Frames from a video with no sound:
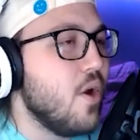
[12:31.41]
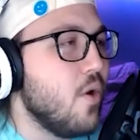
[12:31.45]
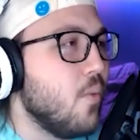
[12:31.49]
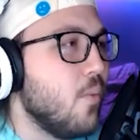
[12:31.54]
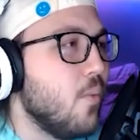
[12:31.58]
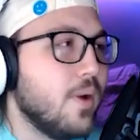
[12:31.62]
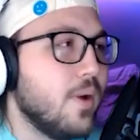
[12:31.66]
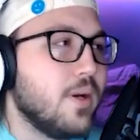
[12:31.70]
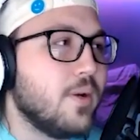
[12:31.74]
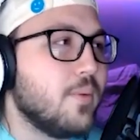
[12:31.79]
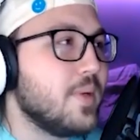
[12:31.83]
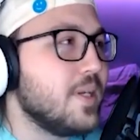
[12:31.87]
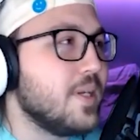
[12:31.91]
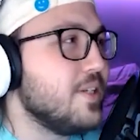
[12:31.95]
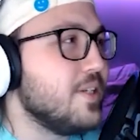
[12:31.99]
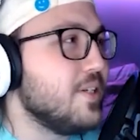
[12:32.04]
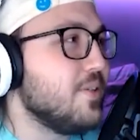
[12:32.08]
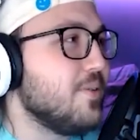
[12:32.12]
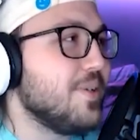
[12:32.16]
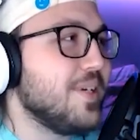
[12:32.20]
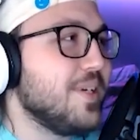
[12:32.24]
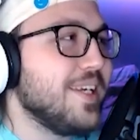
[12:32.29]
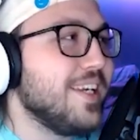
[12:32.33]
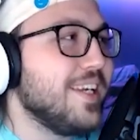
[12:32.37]
what are we
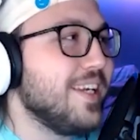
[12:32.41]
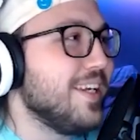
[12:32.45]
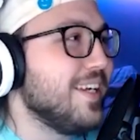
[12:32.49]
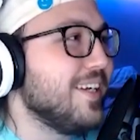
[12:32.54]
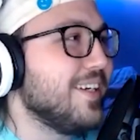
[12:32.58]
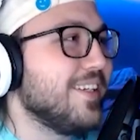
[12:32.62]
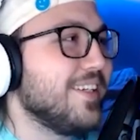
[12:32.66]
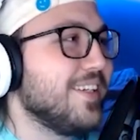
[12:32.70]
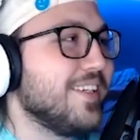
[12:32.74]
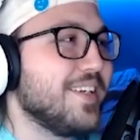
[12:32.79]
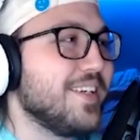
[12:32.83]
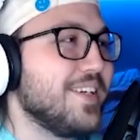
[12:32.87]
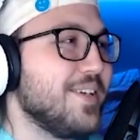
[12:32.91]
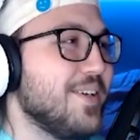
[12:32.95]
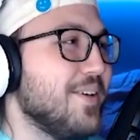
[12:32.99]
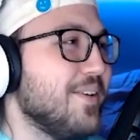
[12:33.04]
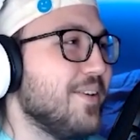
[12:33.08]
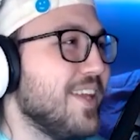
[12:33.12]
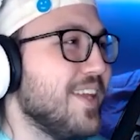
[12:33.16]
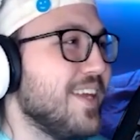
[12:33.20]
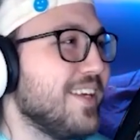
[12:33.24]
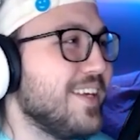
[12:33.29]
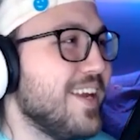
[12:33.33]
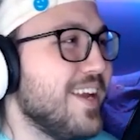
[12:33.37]
doing here,
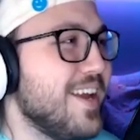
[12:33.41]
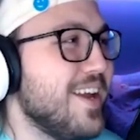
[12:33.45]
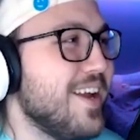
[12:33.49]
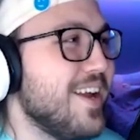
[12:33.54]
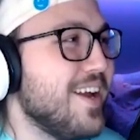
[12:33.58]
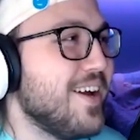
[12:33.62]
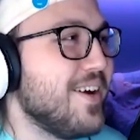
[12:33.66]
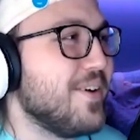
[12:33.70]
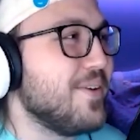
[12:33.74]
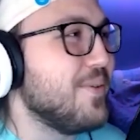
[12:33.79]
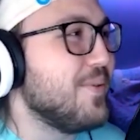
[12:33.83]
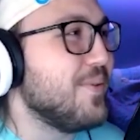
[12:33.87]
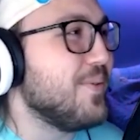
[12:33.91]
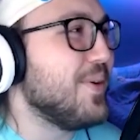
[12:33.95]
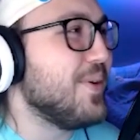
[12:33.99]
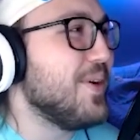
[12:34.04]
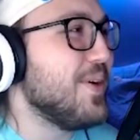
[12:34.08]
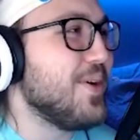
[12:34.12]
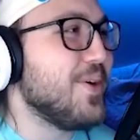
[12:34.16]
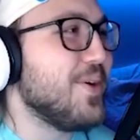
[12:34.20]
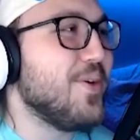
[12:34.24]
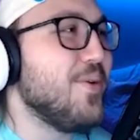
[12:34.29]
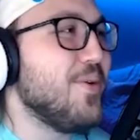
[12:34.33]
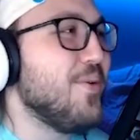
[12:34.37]
like
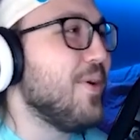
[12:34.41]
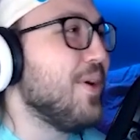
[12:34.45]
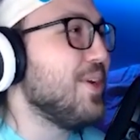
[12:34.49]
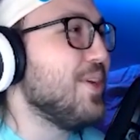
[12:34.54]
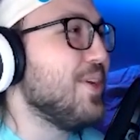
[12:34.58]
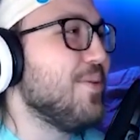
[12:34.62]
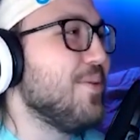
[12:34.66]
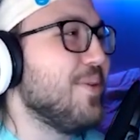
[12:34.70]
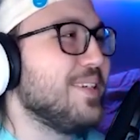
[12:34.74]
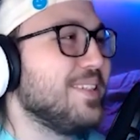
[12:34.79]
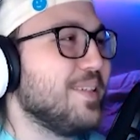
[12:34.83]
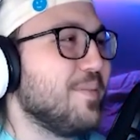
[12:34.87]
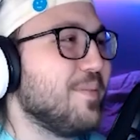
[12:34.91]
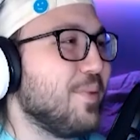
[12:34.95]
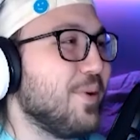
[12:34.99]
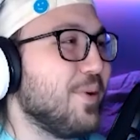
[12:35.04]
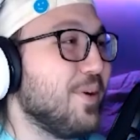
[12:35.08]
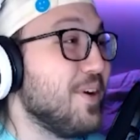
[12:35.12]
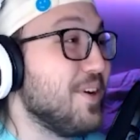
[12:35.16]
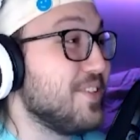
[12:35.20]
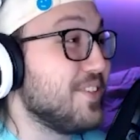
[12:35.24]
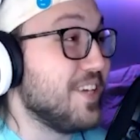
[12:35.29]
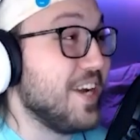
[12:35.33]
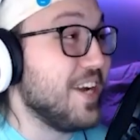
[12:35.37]
who are you as a
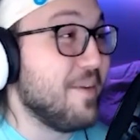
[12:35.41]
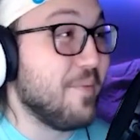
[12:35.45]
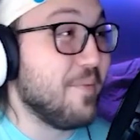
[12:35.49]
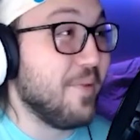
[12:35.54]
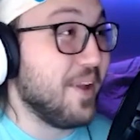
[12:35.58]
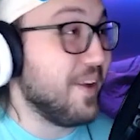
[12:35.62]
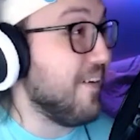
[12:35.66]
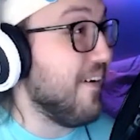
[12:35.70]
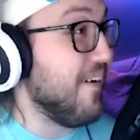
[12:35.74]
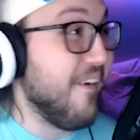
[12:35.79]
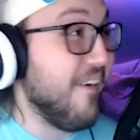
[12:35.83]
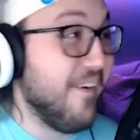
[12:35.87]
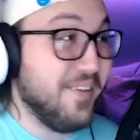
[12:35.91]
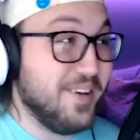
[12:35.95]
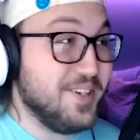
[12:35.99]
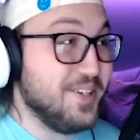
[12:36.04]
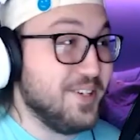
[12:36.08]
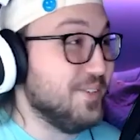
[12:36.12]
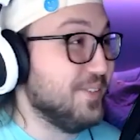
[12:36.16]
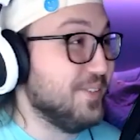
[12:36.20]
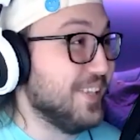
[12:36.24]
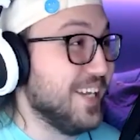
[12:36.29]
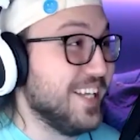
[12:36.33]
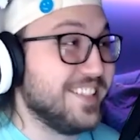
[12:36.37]
person, I'm like, oh
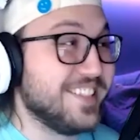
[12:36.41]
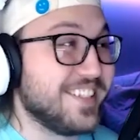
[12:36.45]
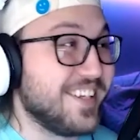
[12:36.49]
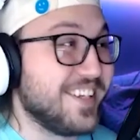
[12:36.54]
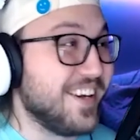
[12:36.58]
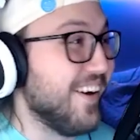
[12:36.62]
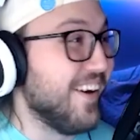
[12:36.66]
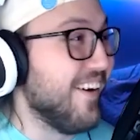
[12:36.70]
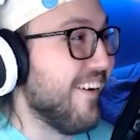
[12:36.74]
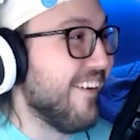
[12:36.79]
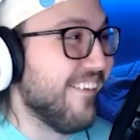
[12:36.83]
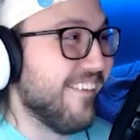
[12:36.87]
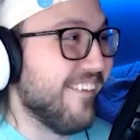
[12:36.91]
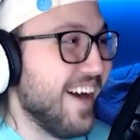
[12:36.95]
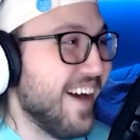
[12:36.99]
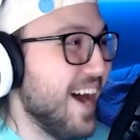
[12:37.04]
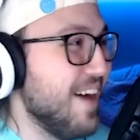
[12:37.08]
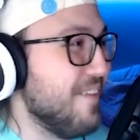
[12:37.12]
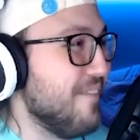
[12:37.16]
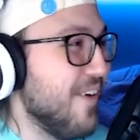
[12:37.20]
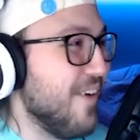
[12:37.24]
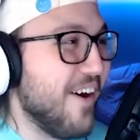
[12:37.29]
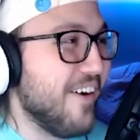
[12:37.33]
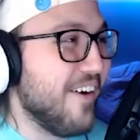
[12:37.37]
dude, let's go,
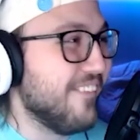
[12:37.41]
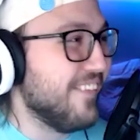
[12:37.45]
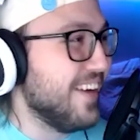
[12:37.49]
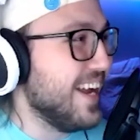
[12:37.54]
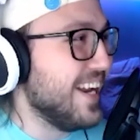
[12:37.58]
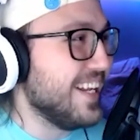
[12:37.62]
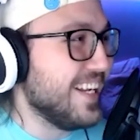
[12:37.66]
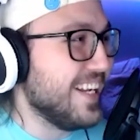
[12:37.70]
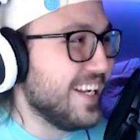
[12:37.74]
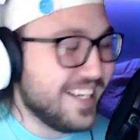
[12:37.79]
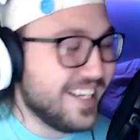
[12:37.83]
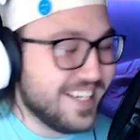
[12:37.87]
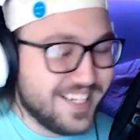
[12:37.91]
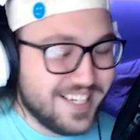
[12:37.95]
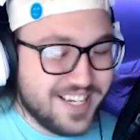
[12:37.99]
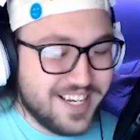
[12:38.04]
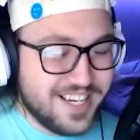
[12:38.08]
I'm all ready.